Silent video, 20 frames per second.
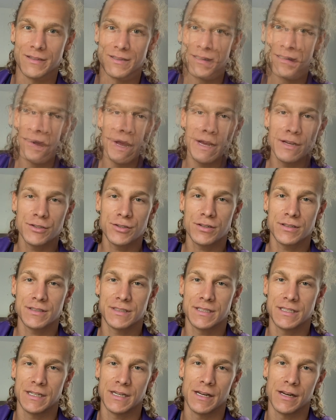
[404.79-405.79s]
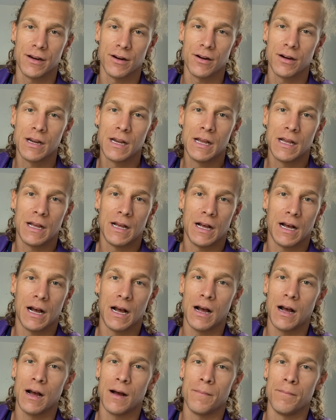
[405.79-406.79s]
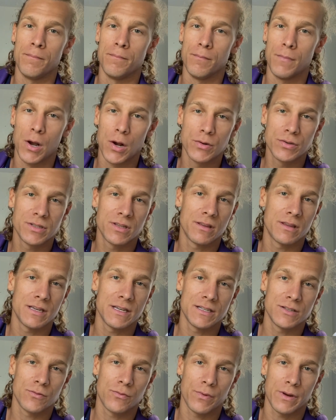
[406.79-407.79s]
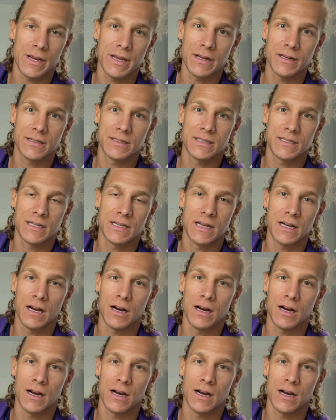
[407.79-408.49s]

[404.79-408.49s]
So as you can see here, most of these weeks